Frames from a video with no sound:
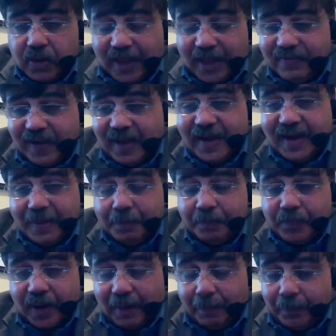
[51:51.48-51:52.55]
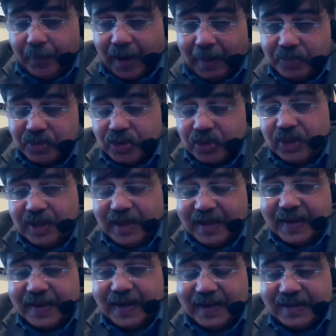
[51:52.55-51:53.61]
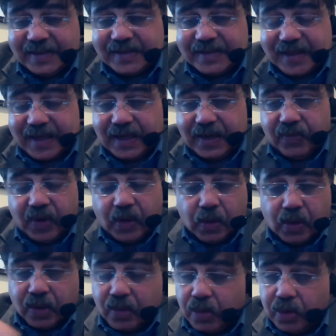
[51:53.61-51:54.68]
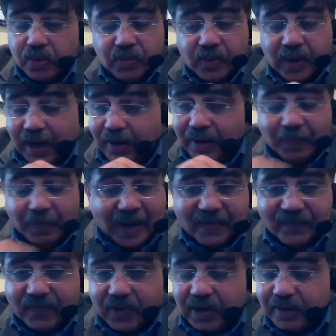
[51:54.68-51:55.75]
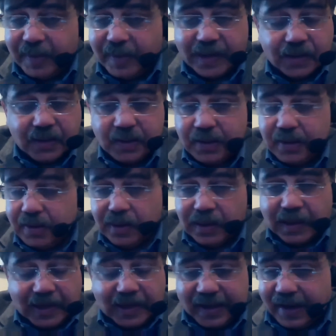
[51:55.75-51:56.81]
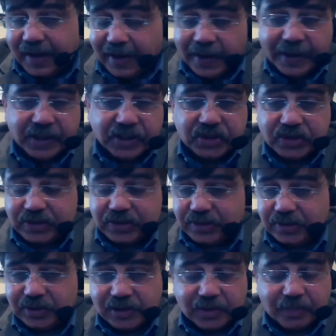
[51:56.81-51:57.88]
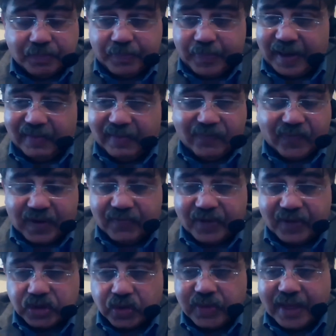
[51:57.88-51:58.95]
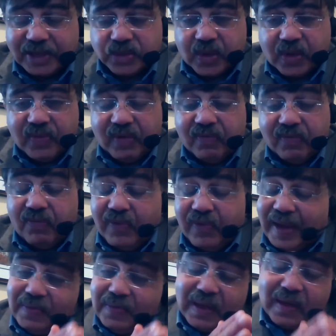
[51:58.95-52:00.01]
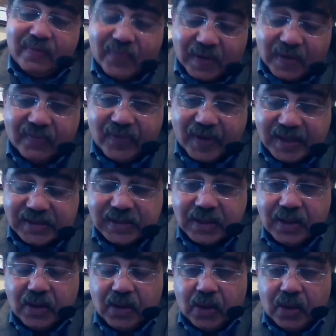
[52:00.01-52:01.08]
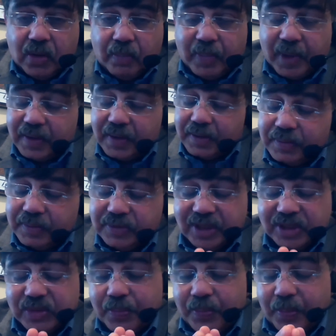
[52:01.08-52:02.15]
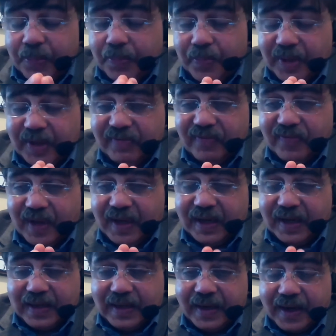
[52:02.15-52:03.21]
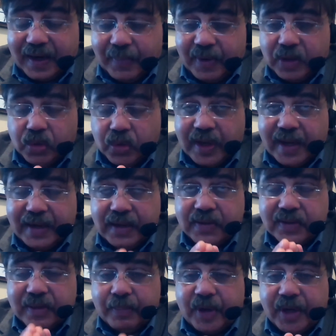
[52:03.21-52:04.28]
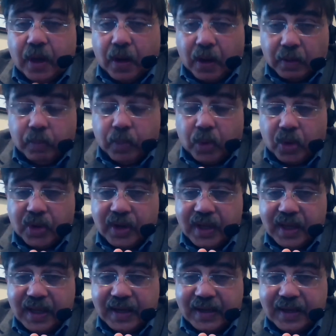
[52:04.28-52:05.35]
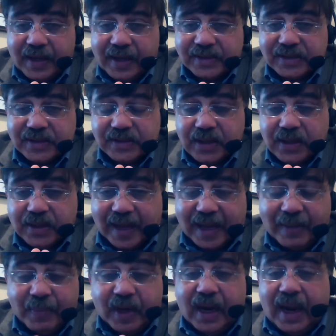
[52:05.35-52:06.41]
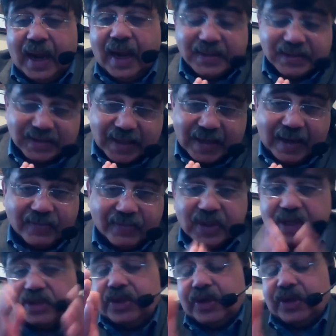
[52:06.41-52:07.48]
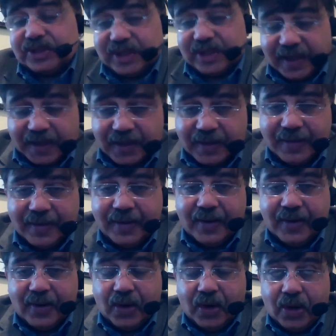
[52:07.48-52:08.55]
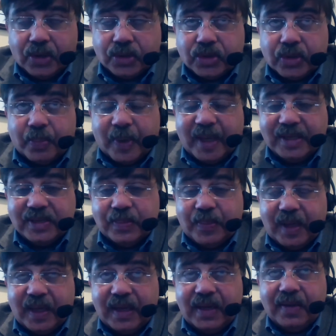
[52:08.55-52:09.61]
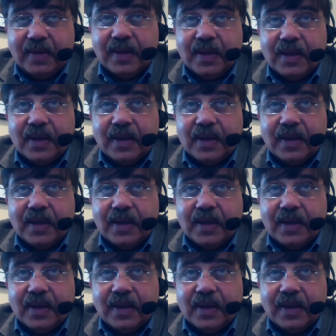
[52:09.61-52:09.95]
like Valerie absolutely correctly said, we don't want to go to our platform and get engaged, pay upfront fees. So that's why we waived the upfront fees. But just be very clear. I mean, to get somebody on board, it takes time on our side as well as your side. So please be,